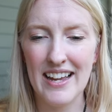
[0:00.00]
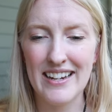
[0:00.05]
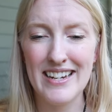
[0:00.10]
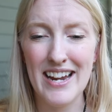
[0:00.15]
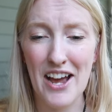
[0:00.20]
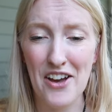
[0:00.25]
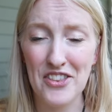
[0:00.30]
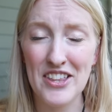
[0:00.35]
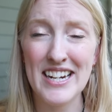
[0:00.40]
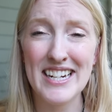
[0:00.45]

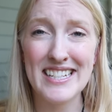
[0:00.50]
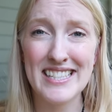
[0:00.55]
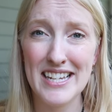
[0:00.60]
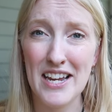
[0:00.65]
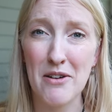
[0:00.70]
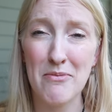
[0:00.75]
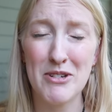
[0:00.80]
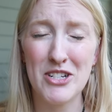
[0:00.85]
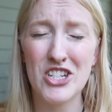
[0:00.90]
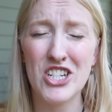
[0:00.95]
now that I
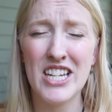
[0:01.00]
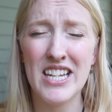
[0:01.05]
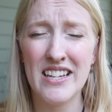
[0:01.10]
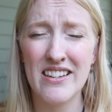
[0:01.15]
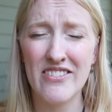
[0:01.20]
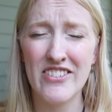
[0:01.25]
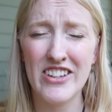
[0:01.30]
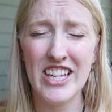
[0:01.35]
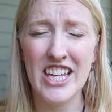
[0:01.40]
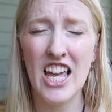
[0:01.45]
see how much
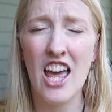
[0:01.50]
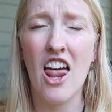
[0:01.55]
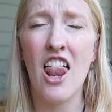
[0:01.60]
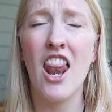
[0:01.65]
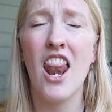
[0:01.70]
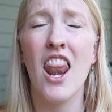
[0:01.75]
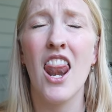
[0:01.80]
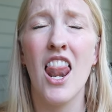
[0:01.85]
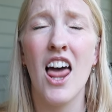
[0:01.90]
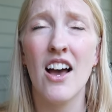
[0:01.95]
Evie
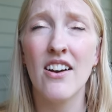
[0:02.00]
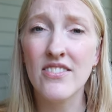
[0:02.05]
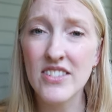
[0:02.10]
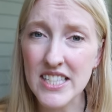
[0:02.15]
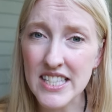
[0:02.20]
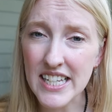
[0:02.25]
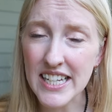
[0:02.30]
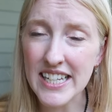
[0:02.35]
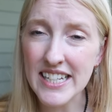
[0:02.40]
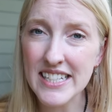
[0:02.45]

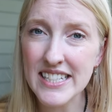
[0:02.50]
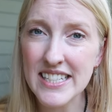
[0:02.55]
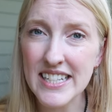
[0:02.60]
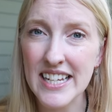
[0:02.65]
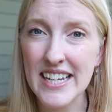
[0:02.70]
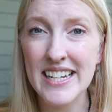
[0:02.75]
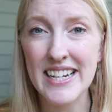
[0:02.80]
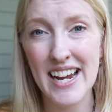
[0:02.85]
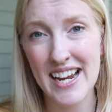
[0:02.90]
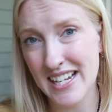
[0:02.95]
loves it,
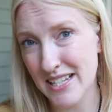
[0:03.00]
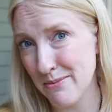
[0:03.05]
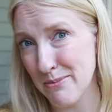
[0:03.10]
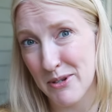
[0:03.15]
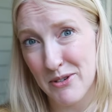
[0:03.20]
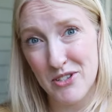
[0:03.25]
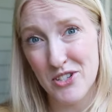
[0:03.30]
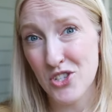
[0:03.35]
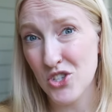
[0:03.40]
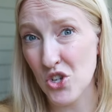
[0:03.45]
it has
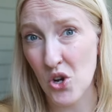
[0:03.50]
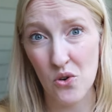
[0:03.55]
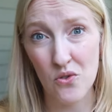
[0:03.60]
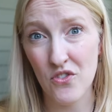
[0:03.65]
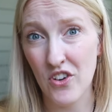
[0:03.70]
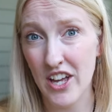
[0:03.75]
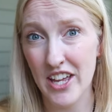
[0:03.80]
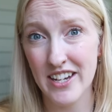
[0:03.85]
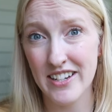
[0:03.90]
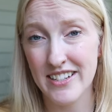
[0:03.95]
been so
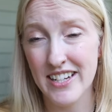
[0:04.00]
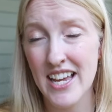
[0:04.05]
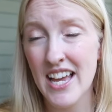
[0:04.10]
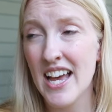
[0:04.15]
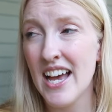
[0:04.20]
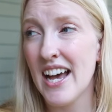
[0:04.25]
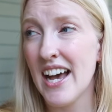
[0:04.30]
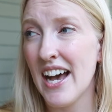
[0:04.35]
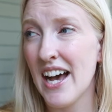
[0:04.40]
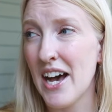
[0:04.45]
fun.
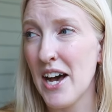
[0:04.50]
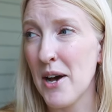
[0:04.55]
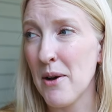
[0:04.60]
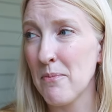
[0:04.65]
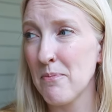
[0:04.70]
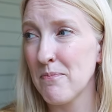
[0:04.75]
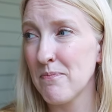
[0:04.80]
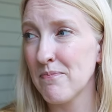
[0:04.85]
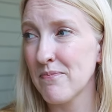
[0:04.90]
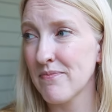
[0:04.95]

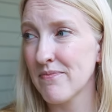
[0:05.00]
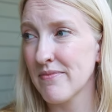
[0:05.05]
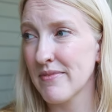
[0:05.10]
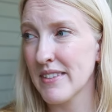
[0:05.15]
Um,